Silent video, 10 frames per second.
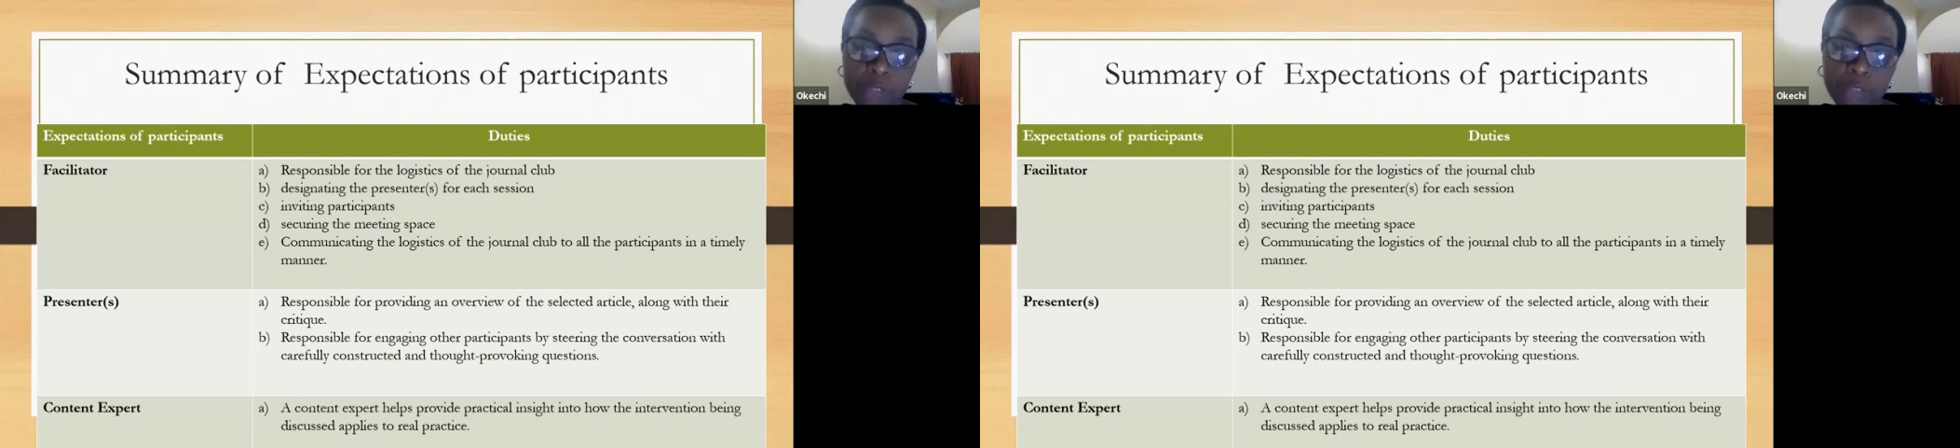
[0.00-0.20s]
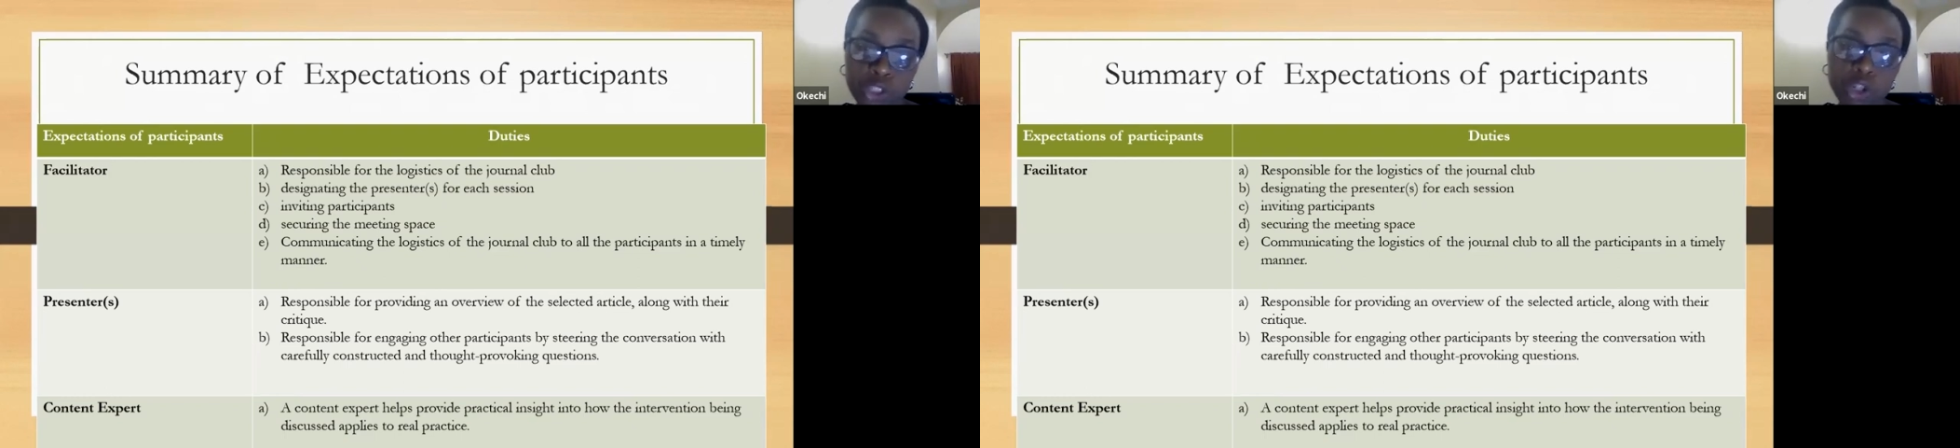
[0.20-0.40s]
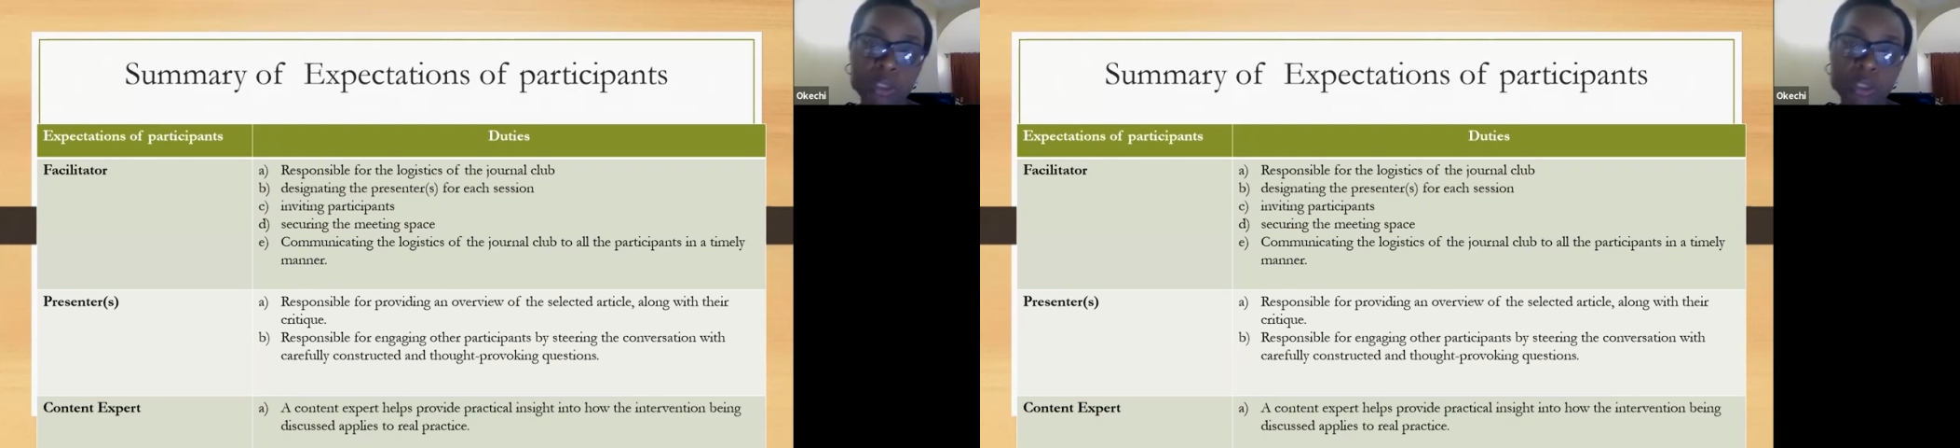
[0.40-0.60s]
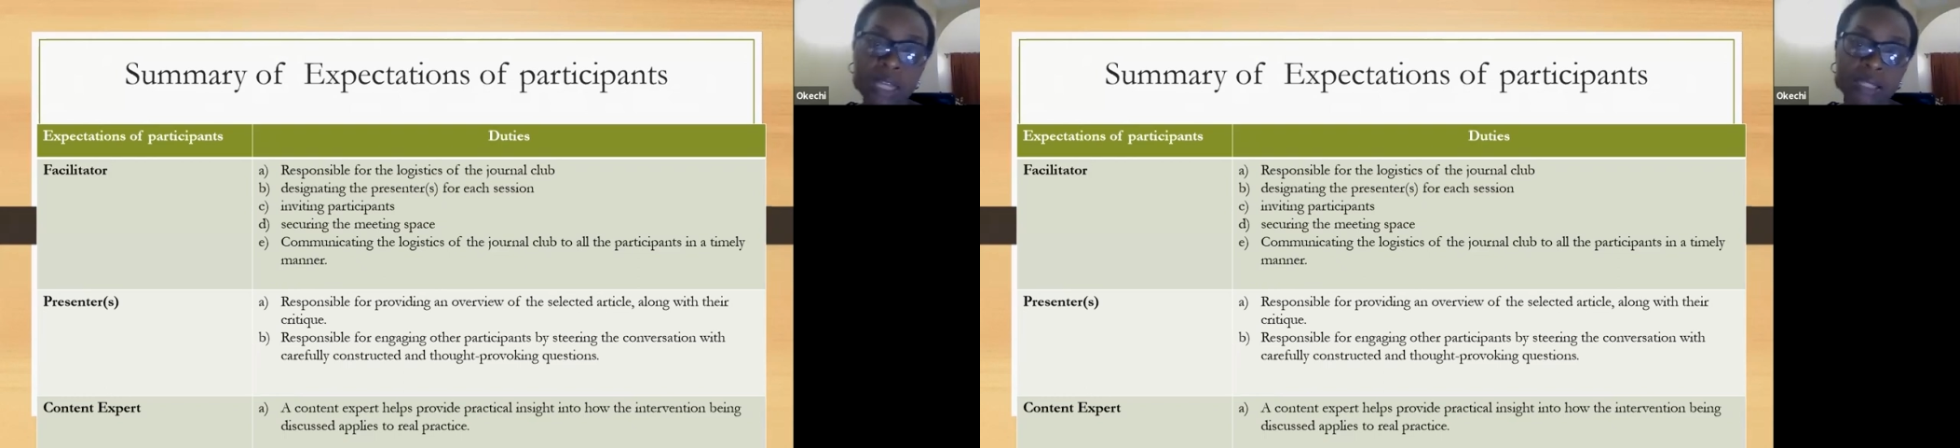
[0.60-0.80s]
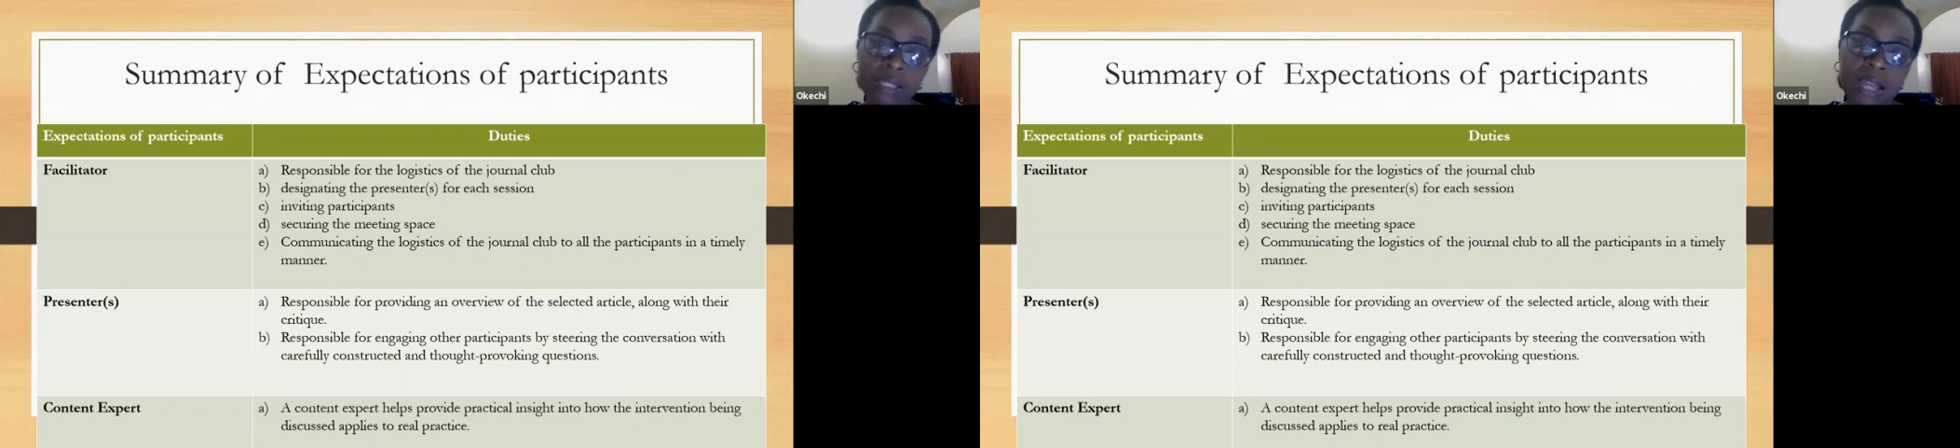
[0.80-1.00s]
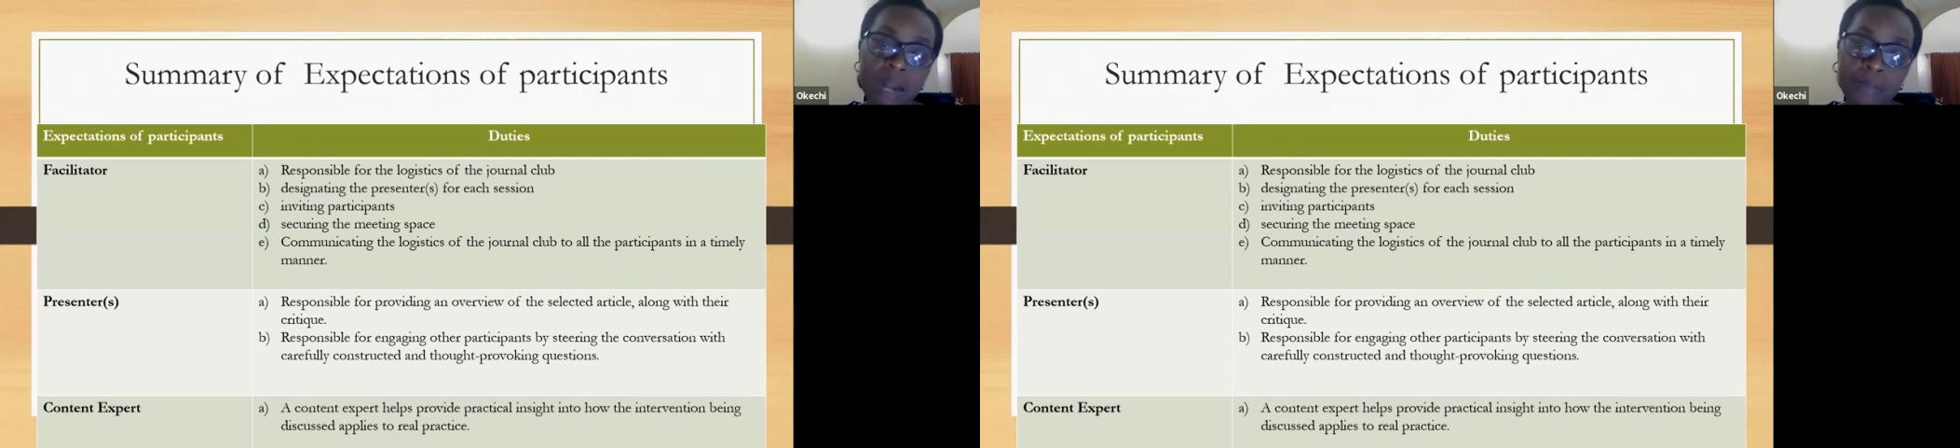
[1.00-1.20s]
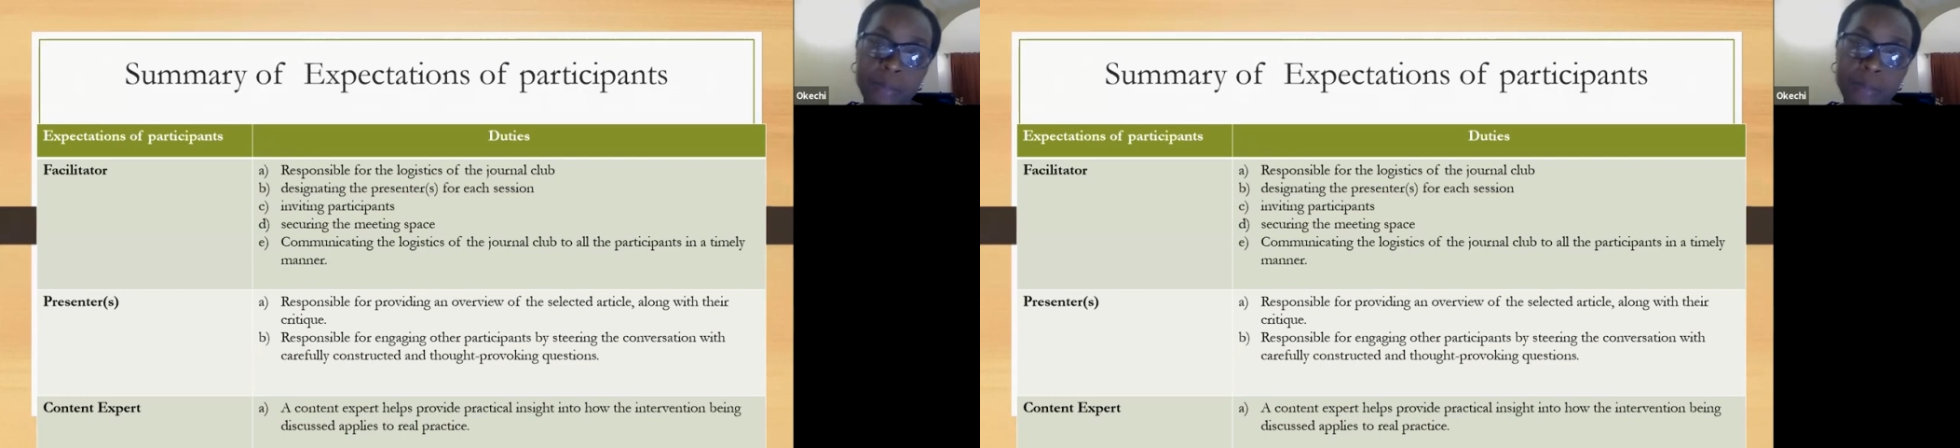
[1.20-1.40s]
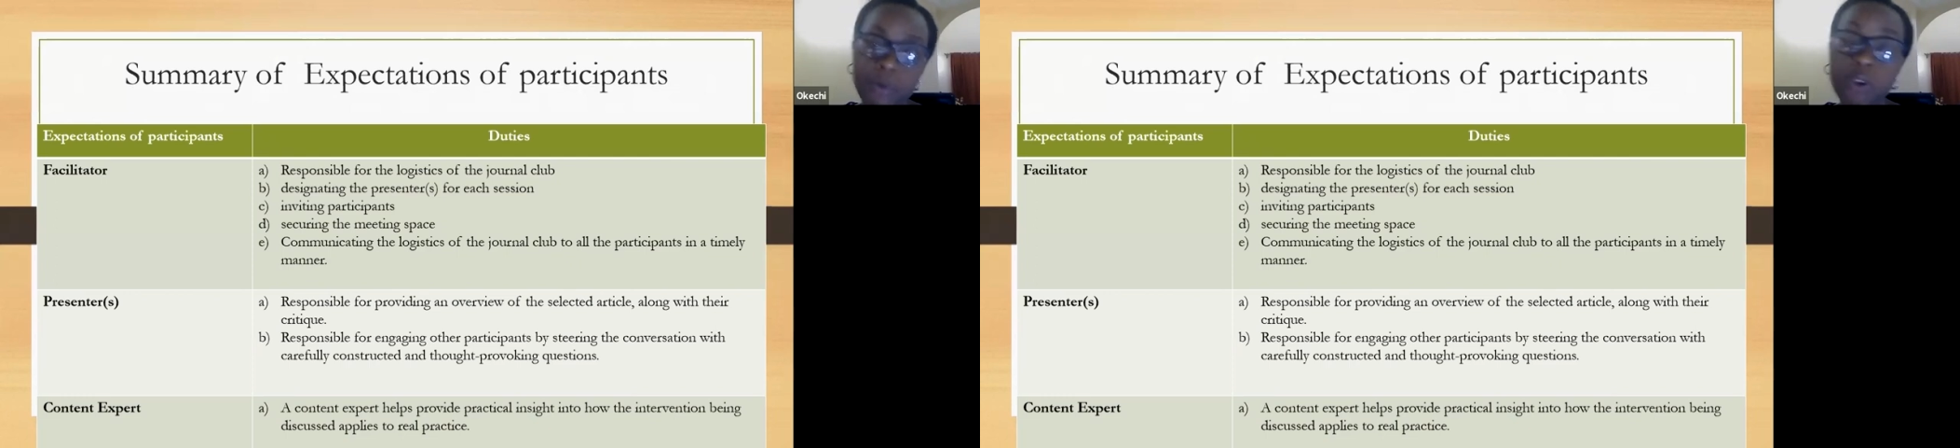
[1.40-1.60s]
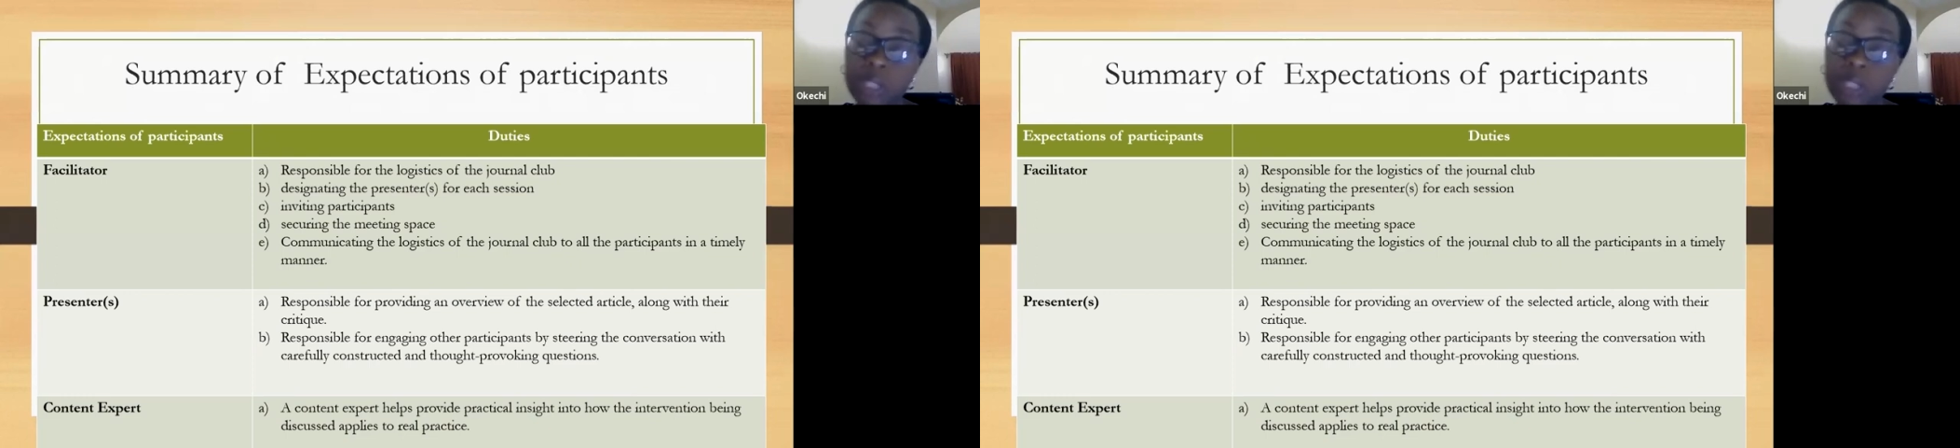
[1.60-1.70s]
I'm sure that there are people